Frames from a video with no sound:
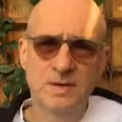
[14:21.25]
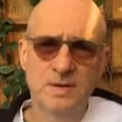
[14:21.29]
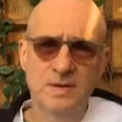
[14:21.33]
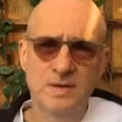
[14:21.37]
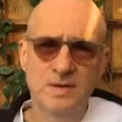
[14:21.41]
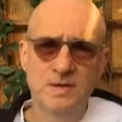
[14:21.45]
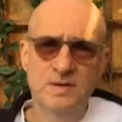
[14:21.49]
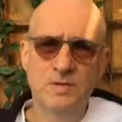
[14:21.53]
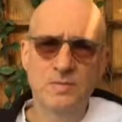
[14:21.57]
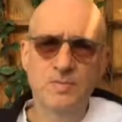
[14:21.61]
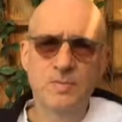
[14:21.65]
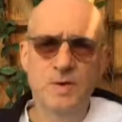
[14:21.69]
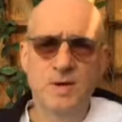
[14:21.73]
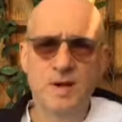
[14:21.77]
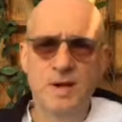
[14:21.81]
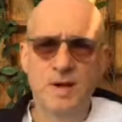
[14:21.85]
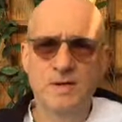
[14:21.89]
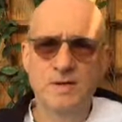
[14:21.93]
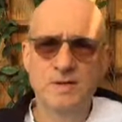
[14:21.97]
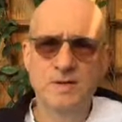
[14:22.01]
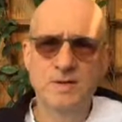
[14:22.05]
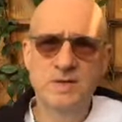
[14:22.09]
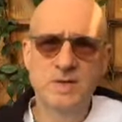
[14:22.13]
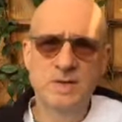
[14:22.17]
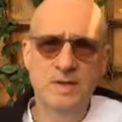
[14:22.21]
you put
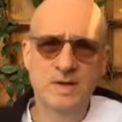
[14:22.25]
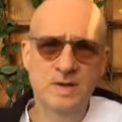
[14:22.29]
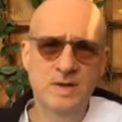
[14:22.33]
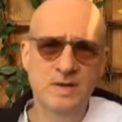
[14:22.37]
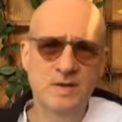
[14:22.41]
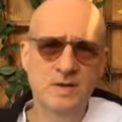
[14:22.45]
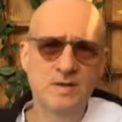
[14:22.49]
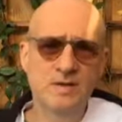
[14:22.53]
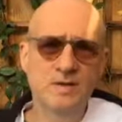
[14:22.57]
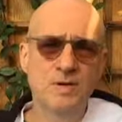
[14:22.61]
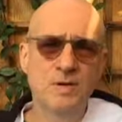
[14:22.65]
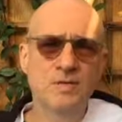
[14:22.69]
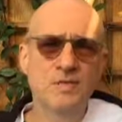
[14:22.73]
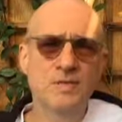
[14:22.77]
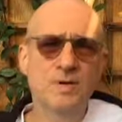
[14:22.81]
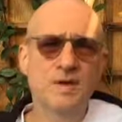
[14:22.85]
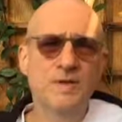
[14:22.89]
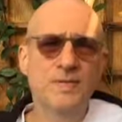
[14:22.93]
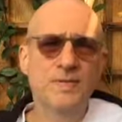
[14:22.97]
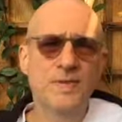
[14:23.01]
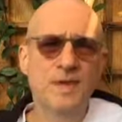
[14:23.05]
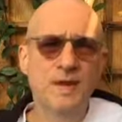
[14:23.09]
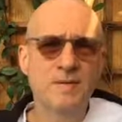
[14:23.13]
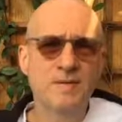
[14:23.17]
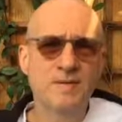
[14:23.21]
energy in and you don't
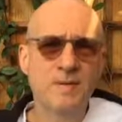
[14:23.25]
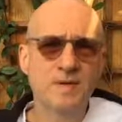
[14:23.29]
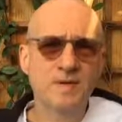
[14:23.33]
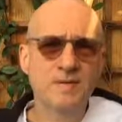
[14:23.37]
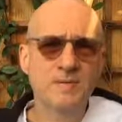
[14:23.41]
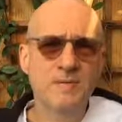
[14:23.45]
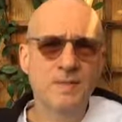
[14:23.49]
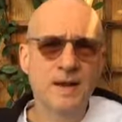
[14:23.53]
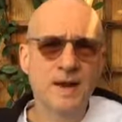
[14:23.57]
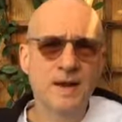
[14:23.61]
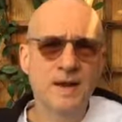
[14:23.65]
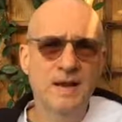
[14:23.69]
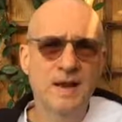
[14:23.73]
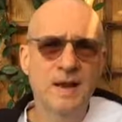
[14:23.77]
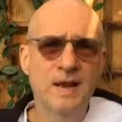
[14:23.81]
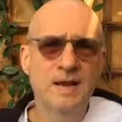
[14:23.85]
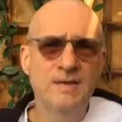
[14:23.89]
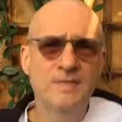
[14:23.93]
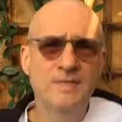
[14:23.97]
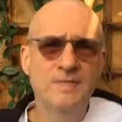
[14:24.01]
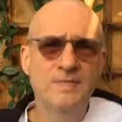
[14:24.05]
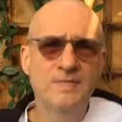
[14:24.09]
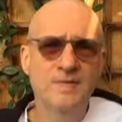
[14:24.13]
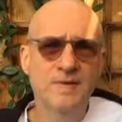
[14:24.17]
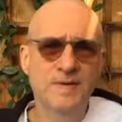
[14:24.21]
get that much back
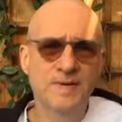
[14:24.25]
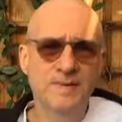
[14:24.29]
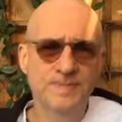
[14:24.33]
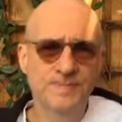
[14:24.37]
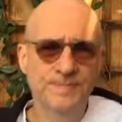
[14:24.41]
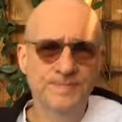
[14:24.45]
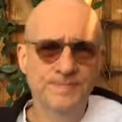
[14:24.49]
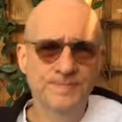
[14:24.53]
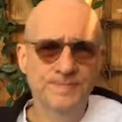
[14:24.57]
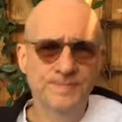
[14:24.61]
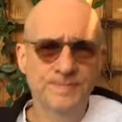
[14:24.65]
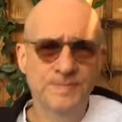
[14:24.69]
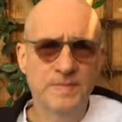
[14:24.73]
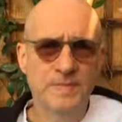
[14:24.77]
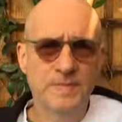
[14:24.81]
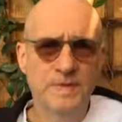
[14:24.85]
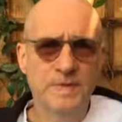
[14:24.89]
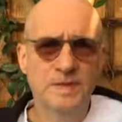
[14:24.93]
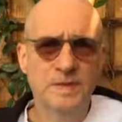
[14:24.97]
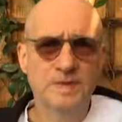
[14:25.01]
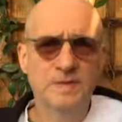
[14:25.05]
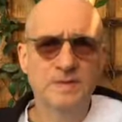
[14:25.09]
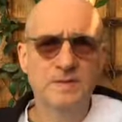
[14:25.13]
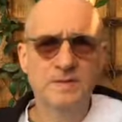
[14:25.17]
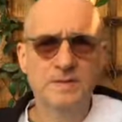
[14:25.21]
out of them.
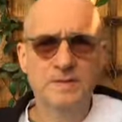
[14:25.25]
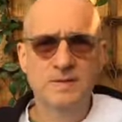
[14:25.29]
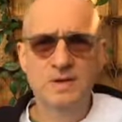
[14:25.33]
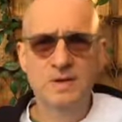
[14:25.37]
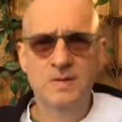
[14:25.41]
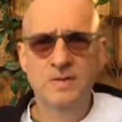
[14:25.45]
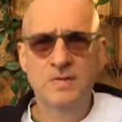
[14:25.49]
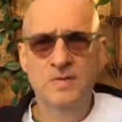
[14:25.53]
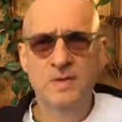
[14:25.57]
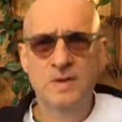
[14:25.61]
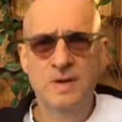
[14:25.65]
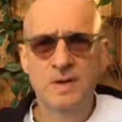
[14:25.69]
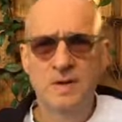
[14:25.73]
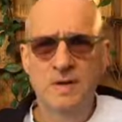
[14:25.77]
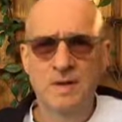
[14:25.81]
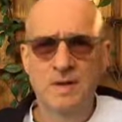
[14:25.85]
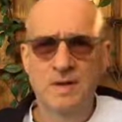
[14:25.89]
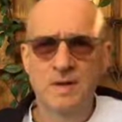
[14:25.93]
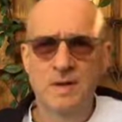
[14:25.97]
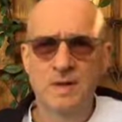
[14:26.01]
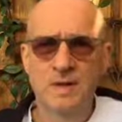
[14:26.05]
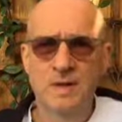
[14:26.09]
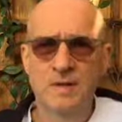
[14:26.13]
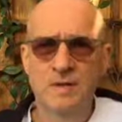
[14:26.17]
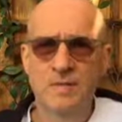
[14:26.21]
So
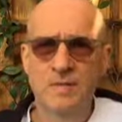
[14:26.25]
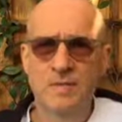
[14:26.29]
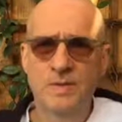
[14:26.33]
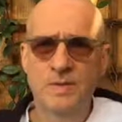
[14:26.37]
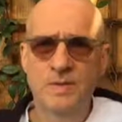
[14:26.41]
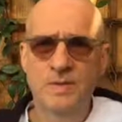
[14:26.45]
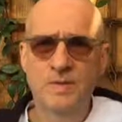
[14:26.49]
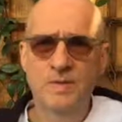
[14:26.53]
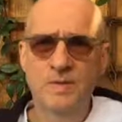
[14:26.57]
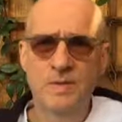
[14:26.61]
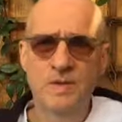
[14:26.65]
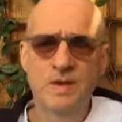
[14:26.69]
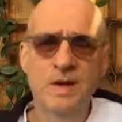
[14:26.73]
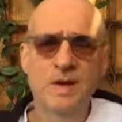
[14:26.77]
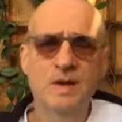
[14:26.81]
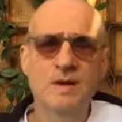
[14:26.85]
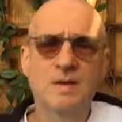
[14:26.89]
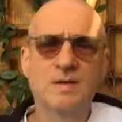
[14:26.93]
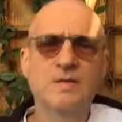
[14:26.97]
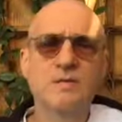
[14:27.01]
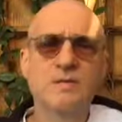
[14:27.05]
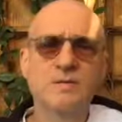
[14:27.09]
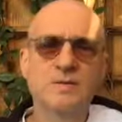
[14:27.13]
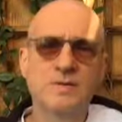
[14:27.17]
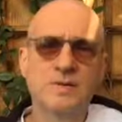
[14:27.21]
we're not
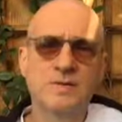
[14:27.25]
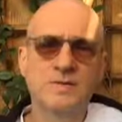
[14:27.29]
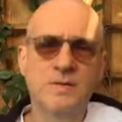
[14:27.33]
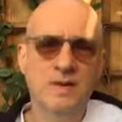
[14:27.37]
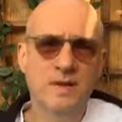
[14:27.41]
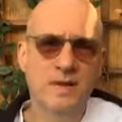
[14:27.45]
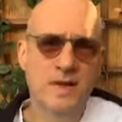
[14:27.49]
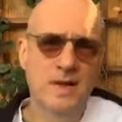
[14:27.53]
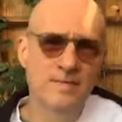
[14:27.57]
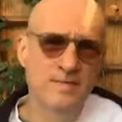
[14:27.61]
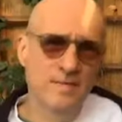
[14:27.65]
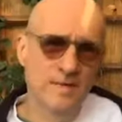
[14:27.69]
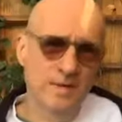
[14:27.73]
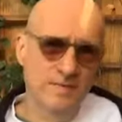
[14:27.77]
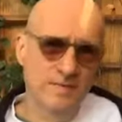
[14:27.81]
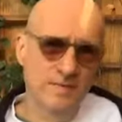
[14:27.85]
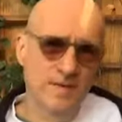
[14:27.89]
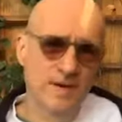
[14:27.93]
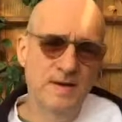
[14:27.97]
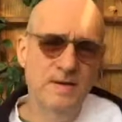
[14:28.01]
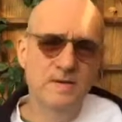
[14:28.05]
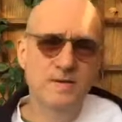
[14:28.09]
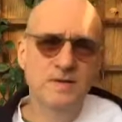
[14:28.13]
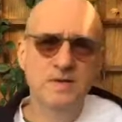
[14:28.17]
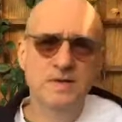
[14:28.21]
used to the level of
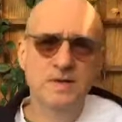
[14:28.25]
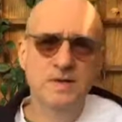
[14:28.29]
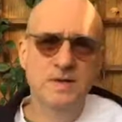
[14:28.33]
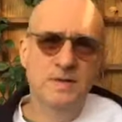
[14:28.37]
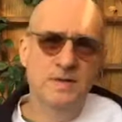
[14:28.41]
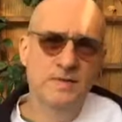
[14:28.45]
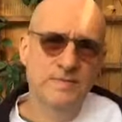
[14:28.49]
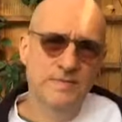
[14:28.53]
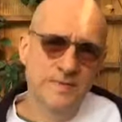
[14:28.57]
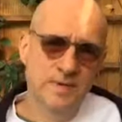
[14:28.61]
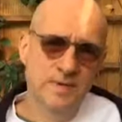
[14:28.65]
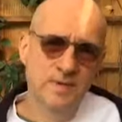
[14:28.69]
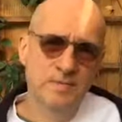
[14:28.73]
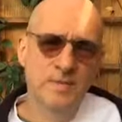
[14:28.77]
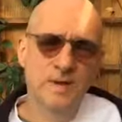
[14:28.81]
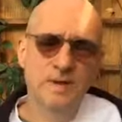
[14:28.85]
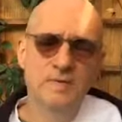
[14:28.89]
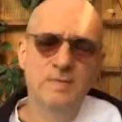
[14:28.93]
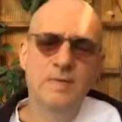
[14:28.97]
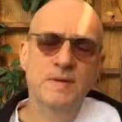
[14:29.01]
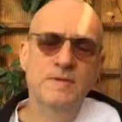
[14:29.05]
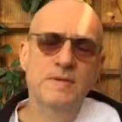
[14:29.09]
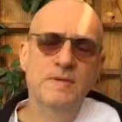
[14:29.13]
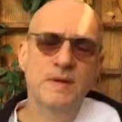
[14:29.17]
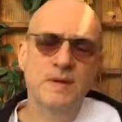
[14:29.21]
energy of
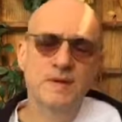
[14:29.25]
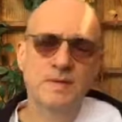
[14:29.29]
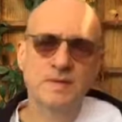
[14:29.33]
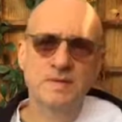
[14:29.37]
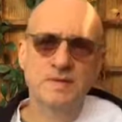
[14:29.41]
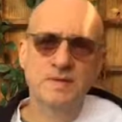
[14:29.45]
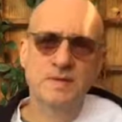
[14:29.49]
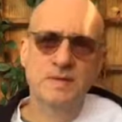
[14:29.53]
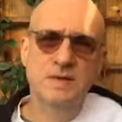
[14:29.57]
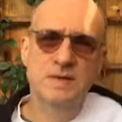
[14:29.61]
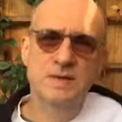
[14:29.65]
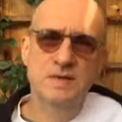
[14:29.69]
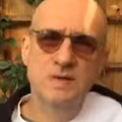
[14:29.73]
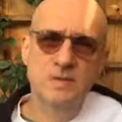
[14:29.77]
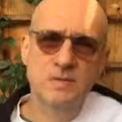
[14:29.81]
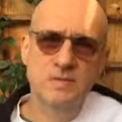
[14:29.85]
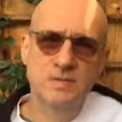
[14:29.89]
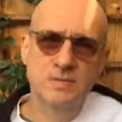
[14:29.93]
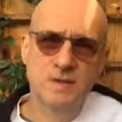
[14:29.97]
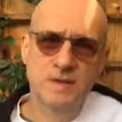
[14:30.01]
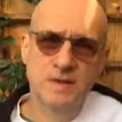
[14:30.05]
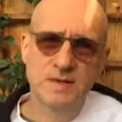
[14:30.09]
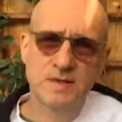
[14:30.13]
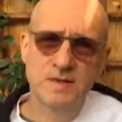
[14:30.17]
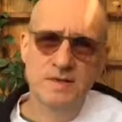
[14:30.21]
commitment that secure
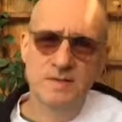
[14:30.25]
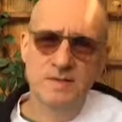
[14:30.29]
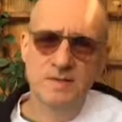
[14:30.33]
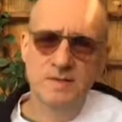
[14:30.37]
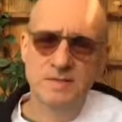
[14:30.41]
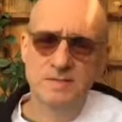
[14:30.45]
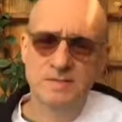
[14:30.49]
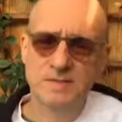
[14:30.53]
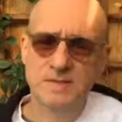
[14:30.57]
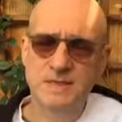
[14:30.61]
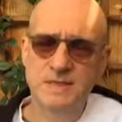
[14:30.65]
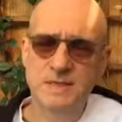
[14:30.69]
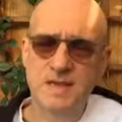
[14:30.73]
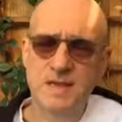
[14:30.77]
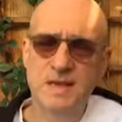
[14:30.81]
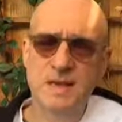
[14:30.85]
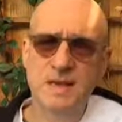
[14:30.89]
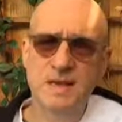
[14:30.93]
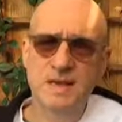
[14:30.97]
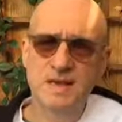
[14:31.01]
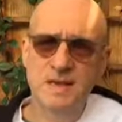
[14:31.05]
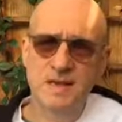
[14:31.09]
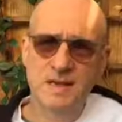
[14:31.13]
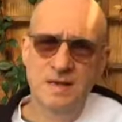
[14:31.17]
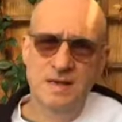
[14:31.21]
relationships
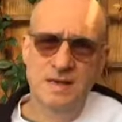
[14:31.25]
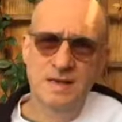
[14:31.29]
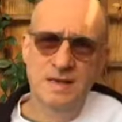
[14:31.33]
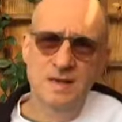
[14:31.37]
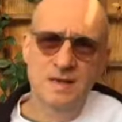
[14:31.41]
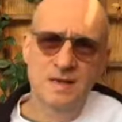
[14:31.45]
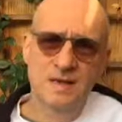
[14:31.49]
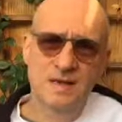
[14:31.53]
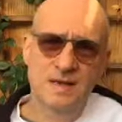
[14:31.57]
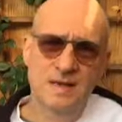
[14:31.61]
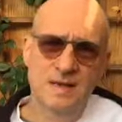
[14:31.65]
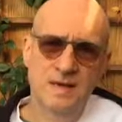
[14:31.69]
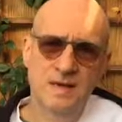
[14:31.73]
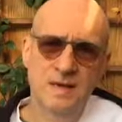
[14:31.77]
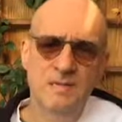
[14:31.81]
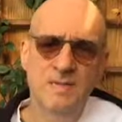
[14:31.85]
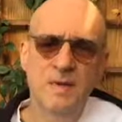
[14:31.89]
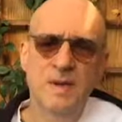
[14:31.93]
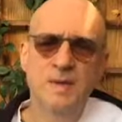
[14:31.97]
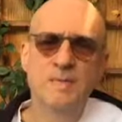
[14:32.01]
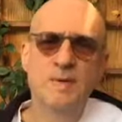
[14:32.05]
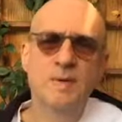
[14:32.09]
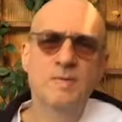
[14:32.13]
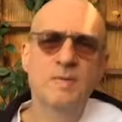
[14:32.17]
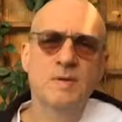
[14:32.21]
take, and
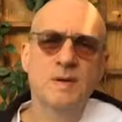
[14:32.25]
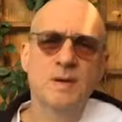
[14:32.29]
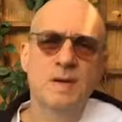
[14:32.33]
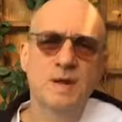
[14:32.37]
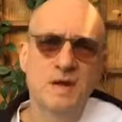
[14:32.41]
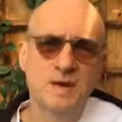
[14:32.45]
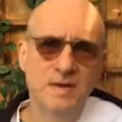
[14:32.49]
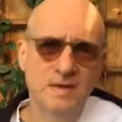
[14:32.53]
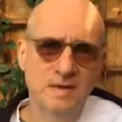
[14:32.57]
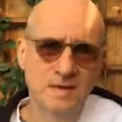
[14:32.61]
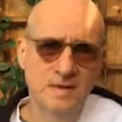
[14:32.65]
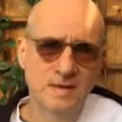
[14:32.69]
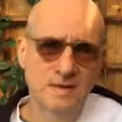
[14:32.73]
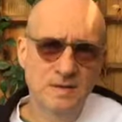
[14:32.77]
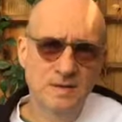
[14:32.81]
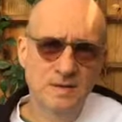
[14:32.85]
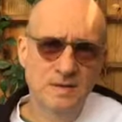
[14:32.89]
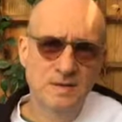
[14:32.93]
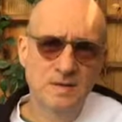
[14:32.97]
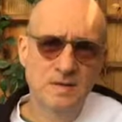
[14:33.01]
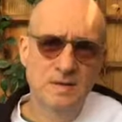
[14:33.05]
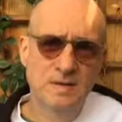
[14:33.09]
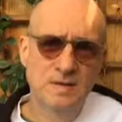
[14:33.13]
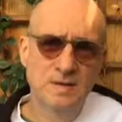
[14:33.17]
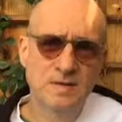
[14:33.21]
may be
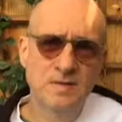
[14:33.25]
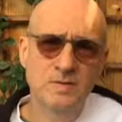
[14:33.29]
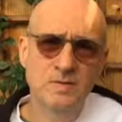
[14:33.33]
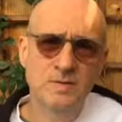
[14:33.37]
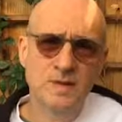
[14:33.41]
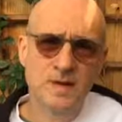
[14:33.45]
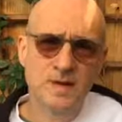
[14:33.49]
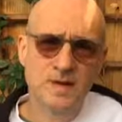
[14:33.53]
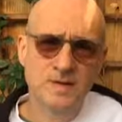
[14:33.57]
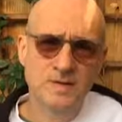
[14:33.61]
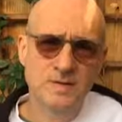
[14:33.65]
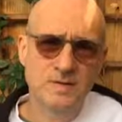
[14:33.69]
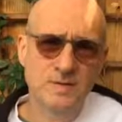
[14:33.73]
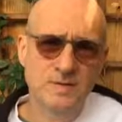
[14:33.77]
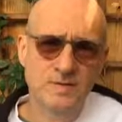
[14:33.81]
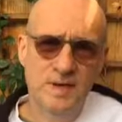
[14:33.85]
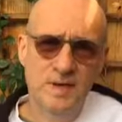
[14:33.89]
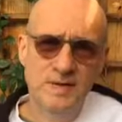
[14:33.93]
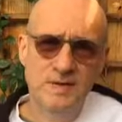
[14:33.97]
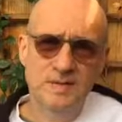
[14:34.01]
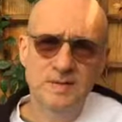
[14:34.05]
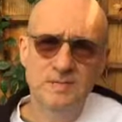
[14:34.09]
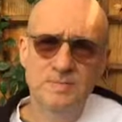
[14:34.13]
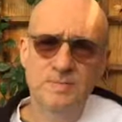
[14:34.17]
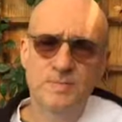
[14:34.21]
reluctant to do that. So
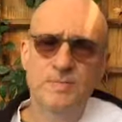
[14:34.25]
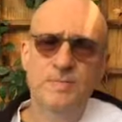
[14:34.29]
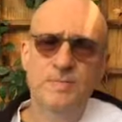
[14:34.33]
that's